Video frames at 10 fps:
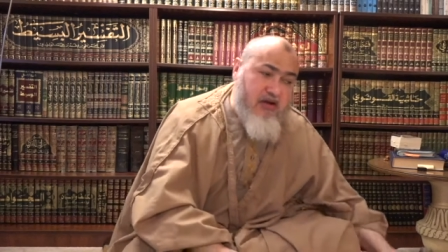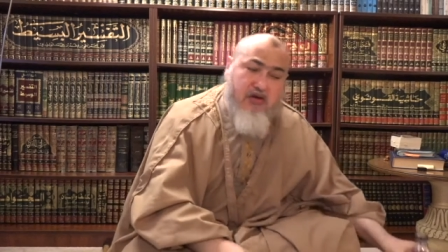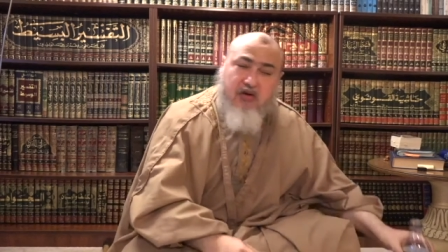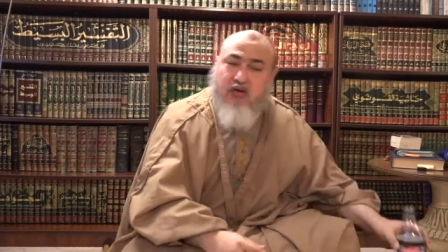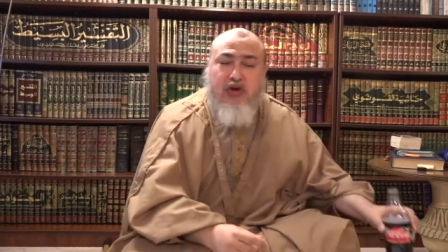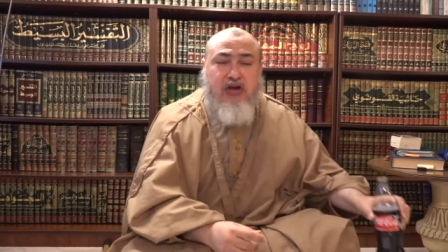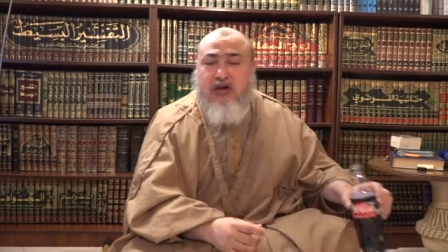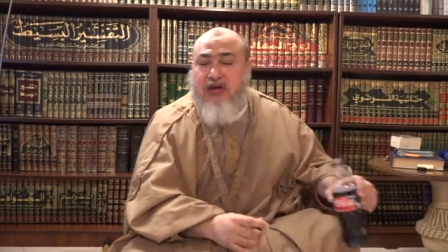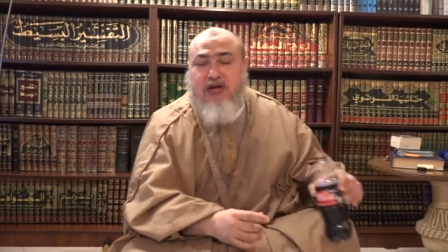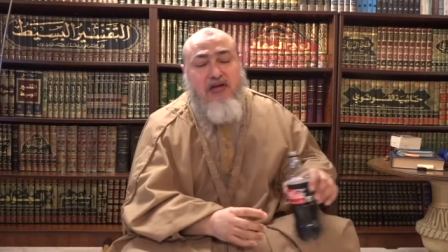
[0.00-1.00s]
know,
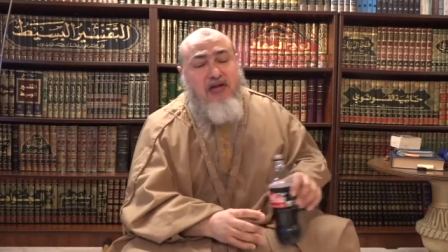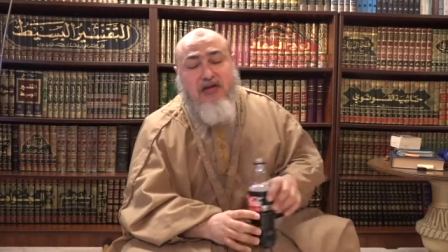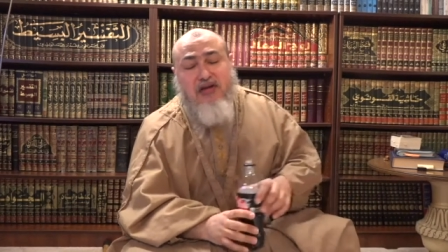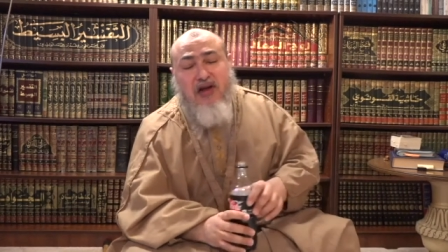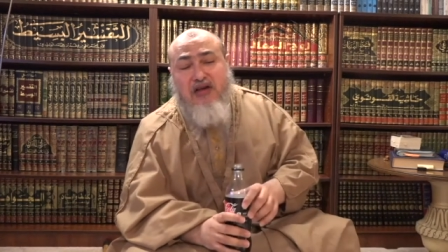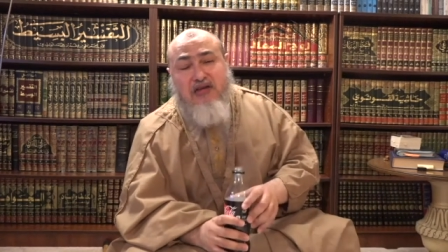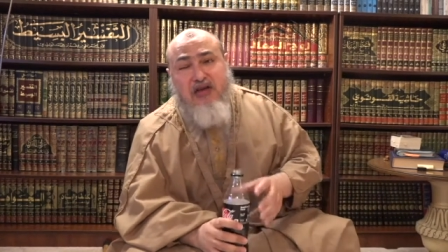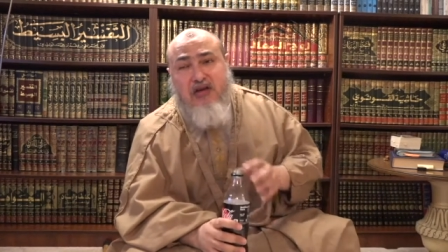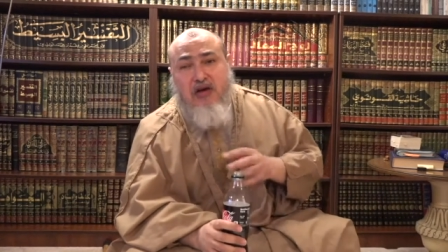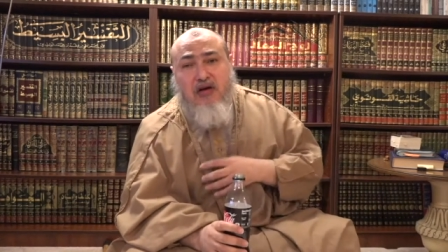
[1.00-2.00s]
the
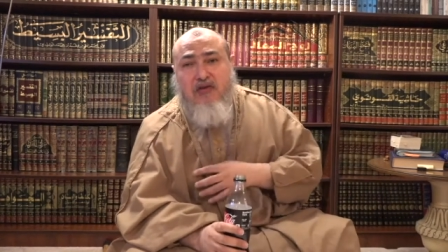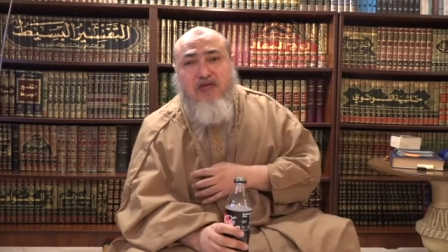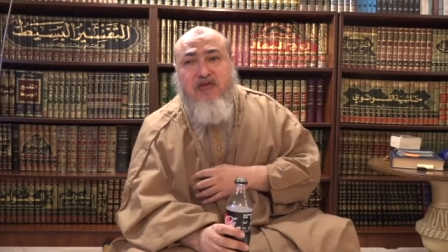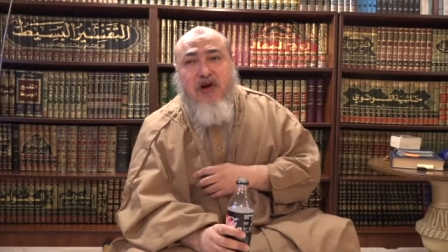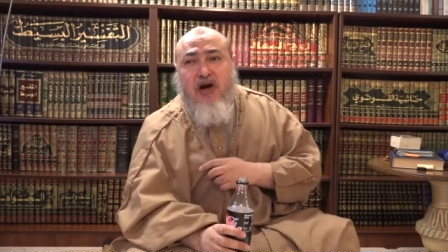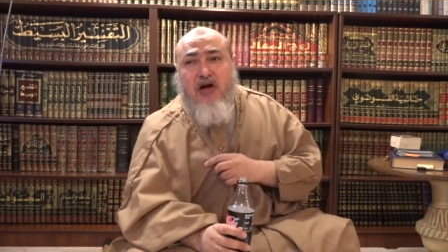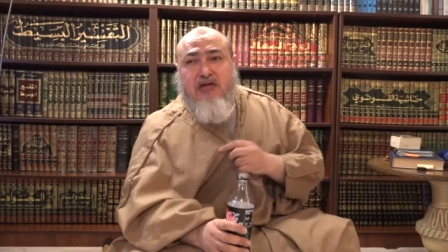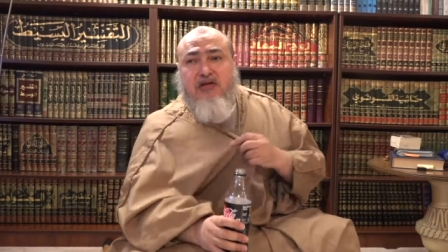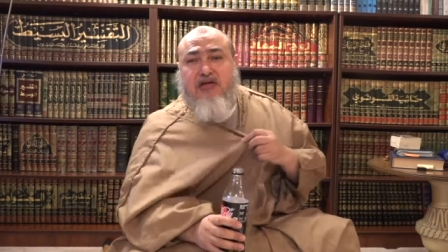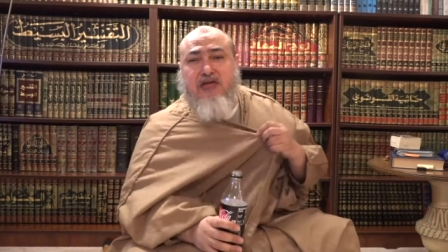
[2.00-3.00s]
idea of
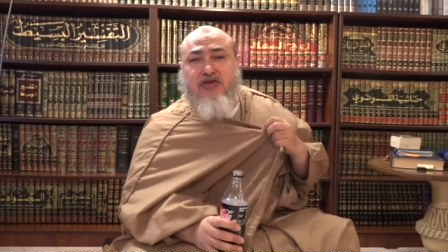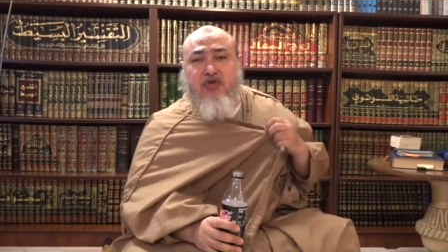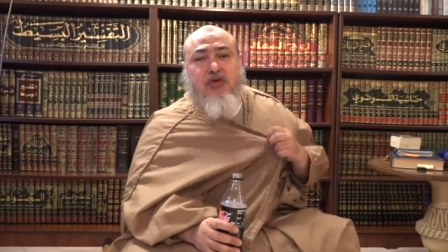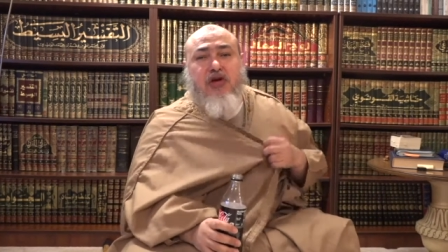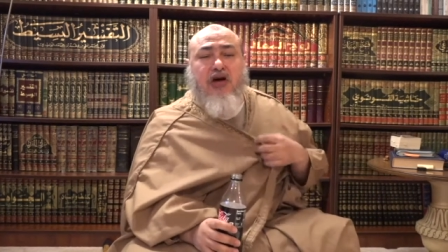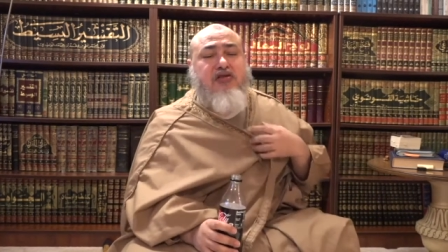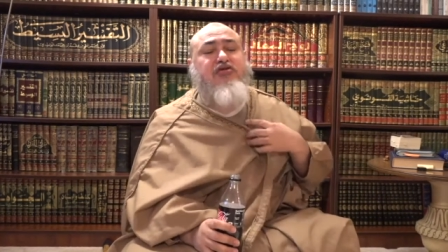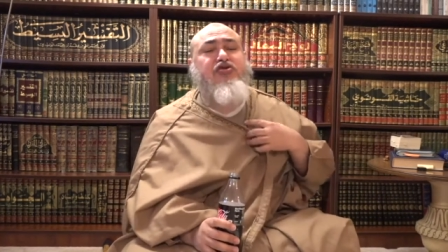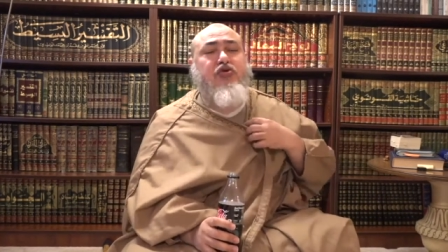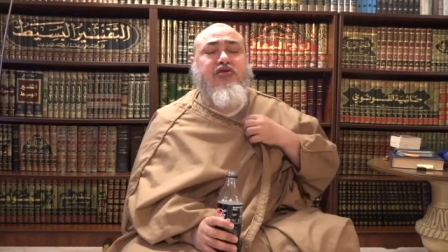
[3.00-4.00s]
God, you're God's
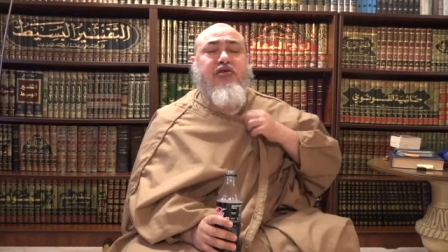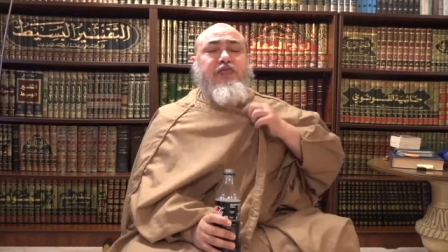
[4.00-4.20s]
chosen